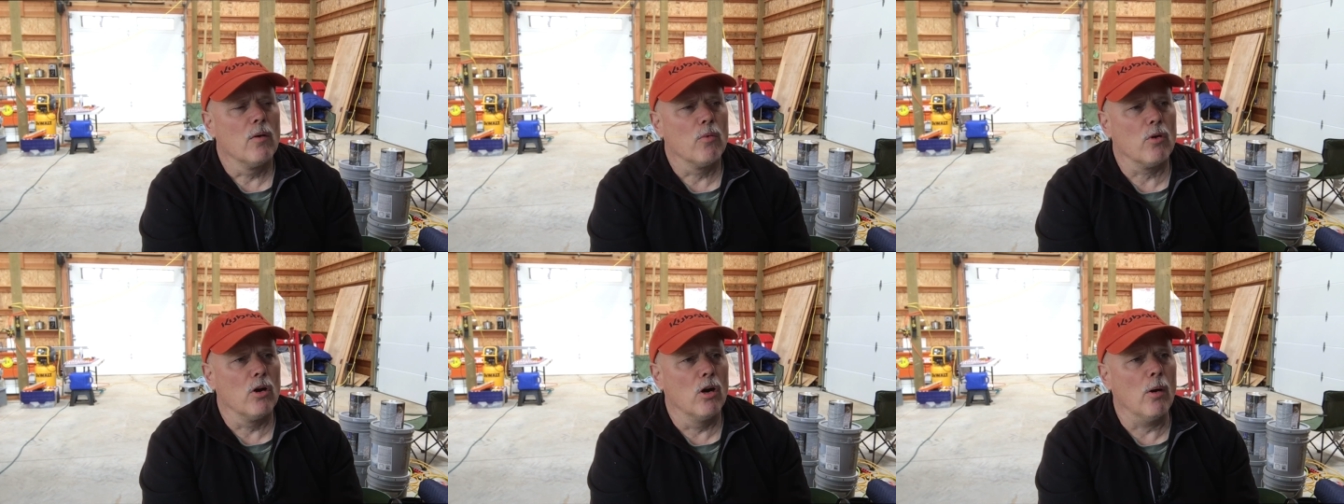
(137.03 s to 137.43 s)

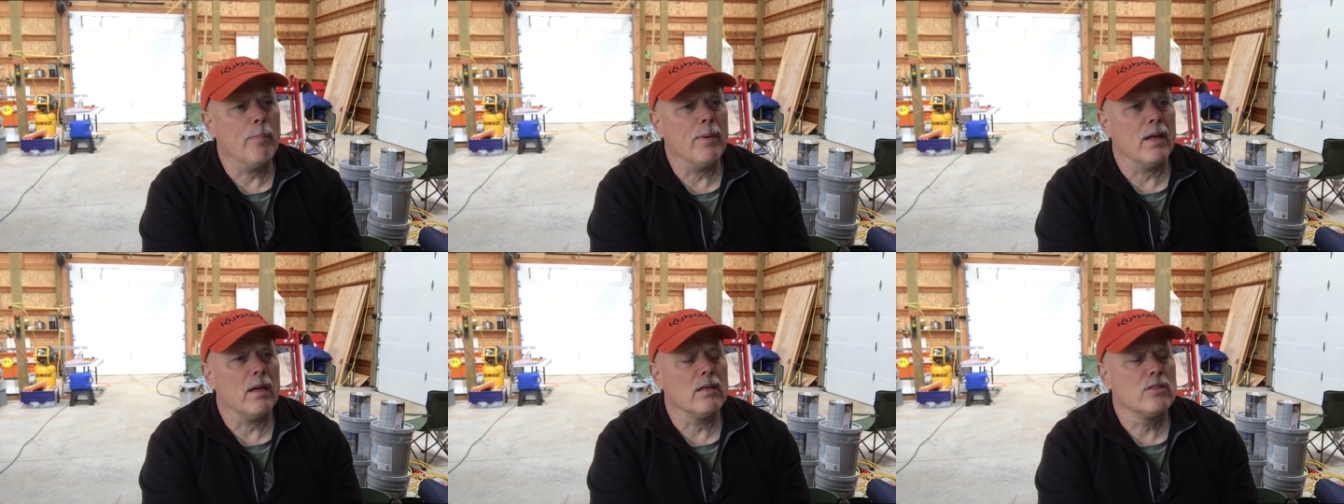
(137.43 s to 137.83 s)
we're
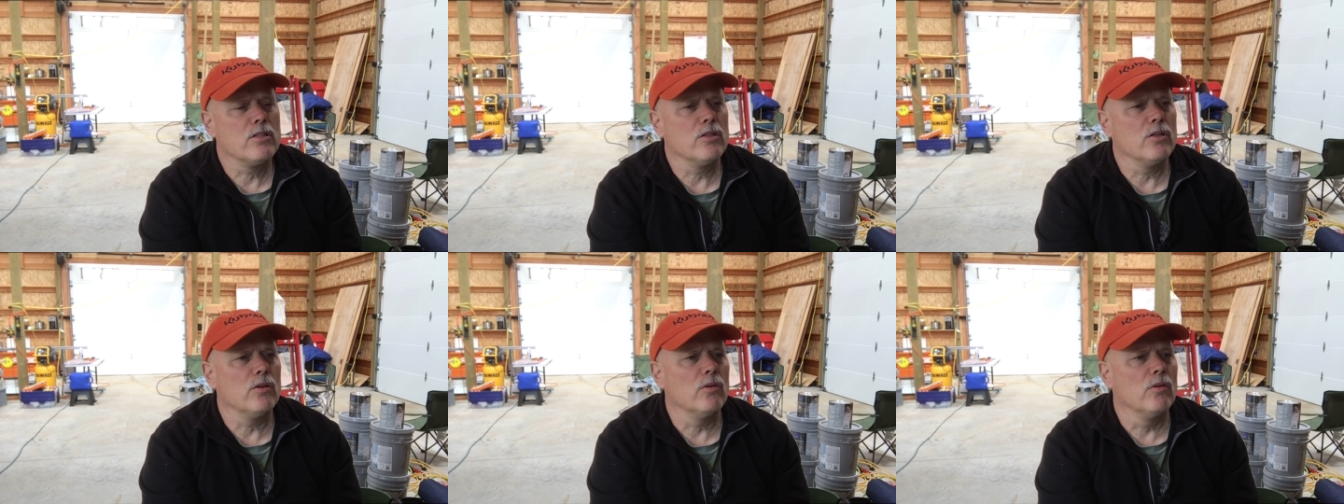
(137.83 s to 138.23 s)
hoping
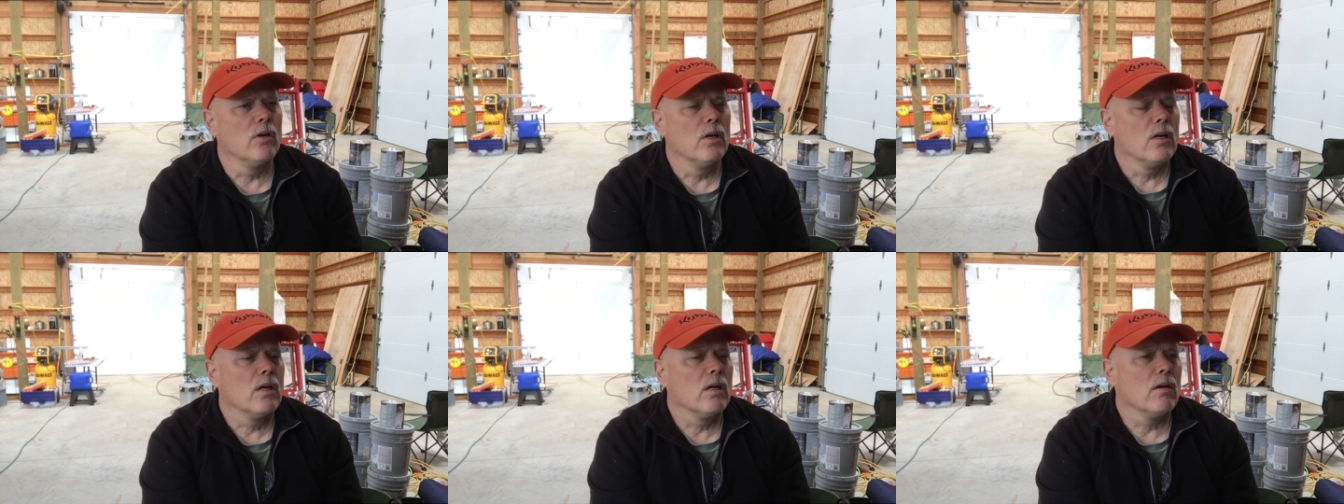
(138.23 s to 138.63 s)
to
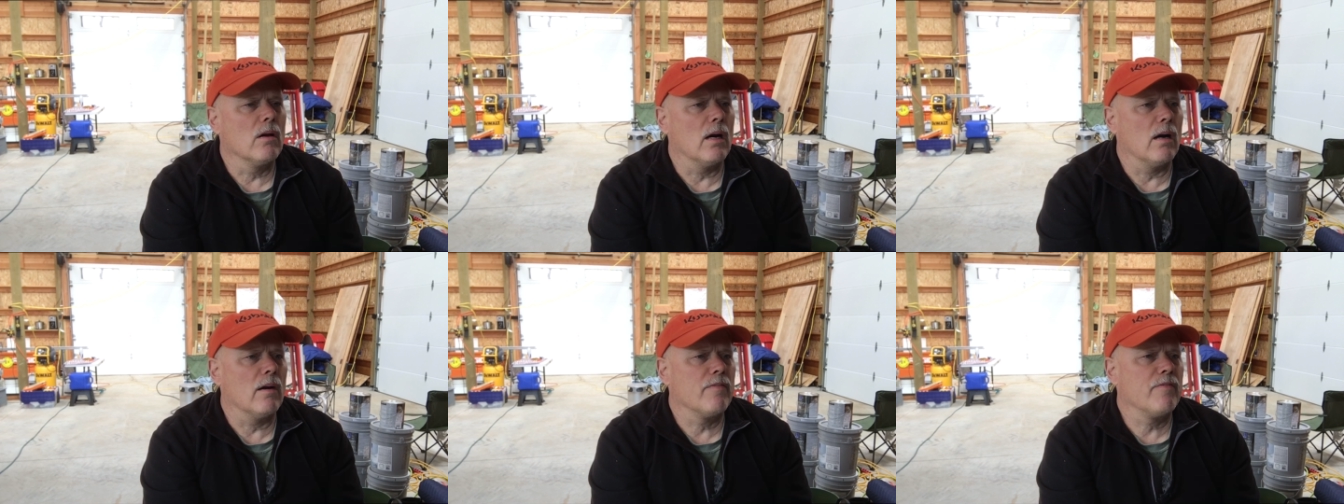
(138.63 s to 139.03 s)

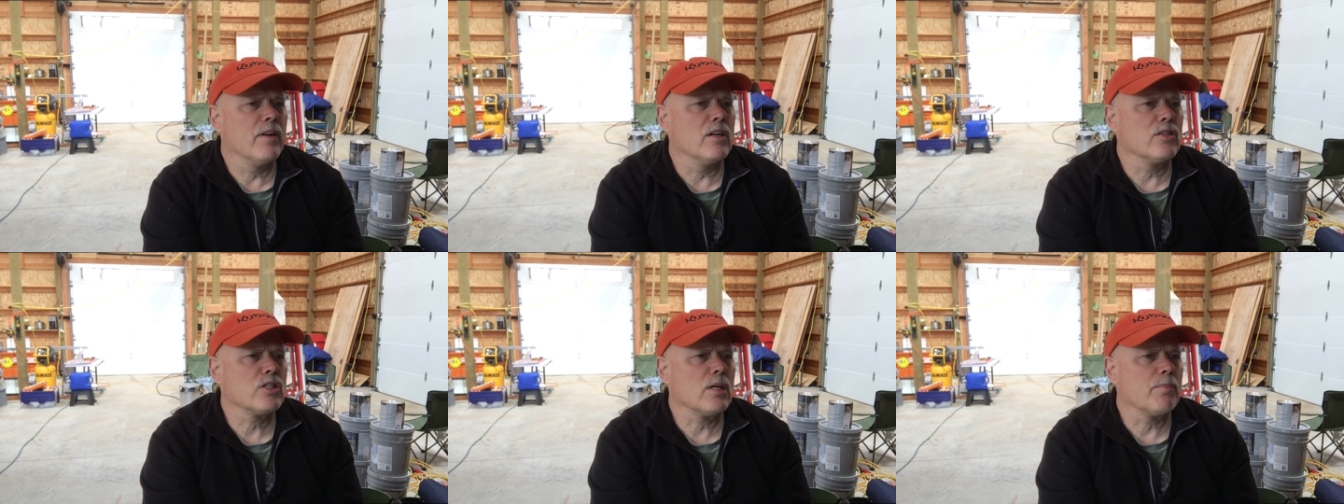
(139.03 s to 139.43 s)
uh,
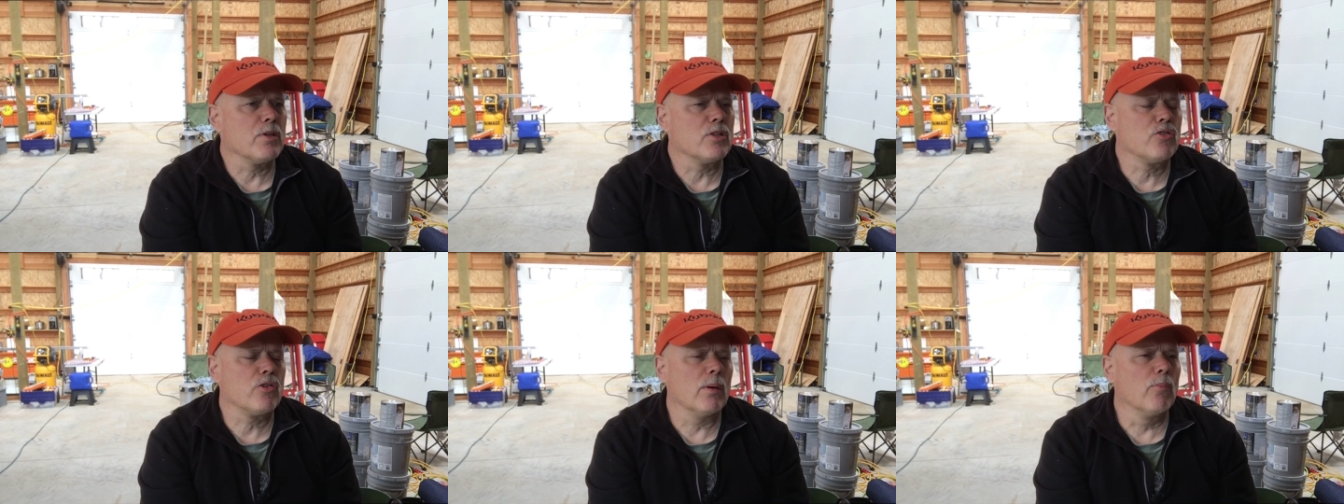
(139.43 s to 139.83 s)
finish up the
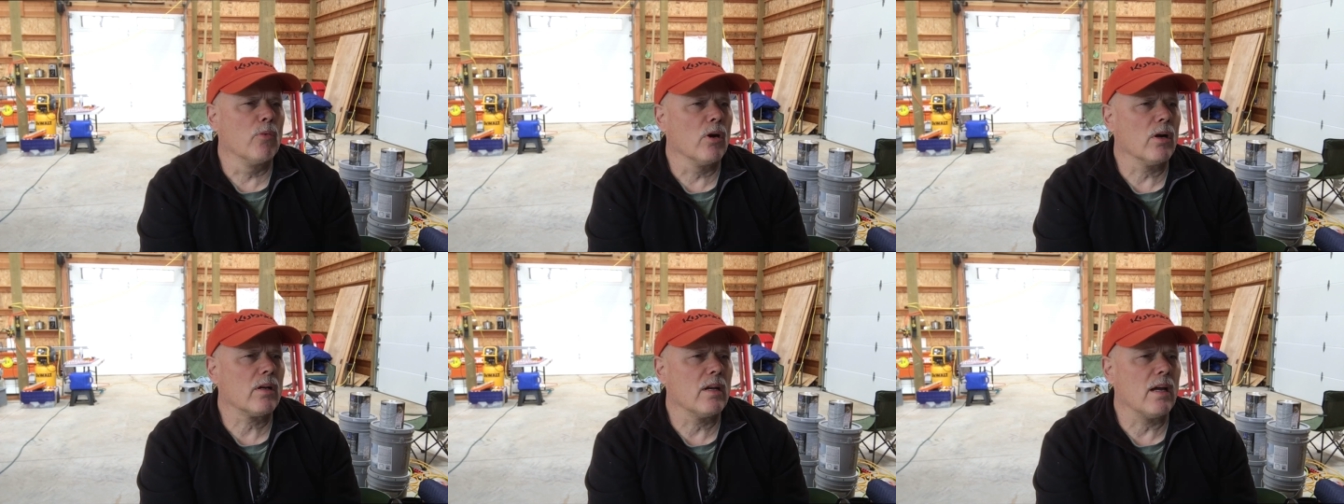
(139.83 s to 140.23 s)
trim
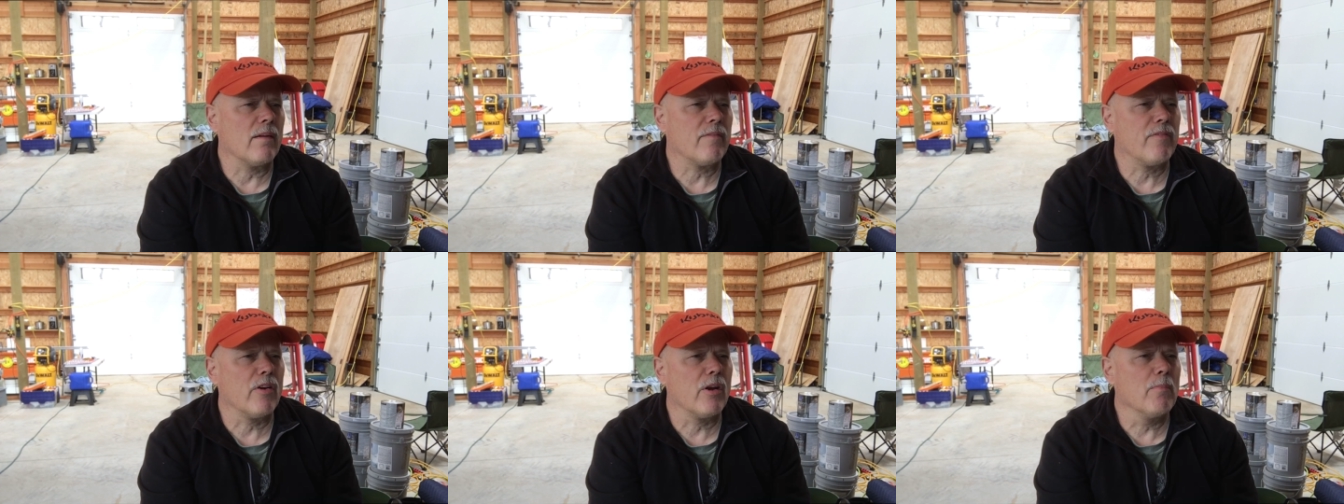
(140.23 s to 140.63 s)
work,
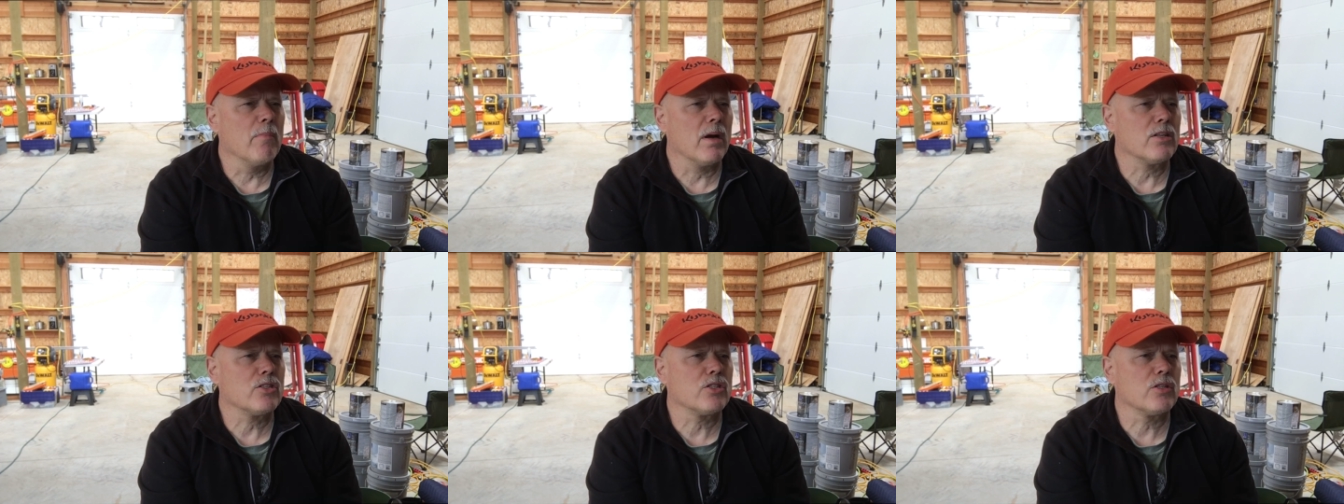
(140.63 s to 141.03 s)
not very
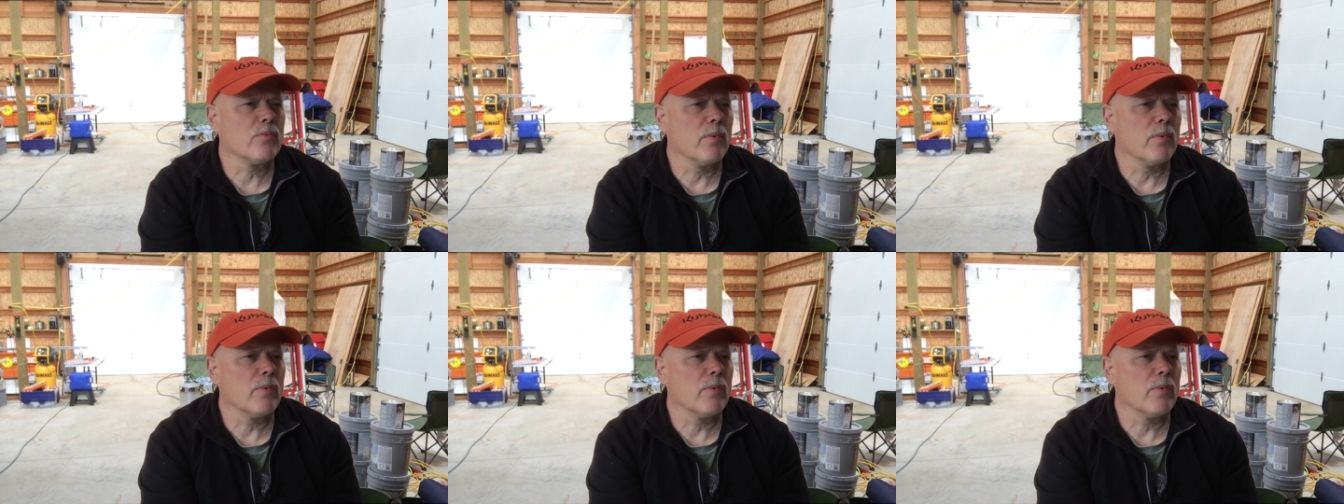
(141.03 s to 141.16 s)
much.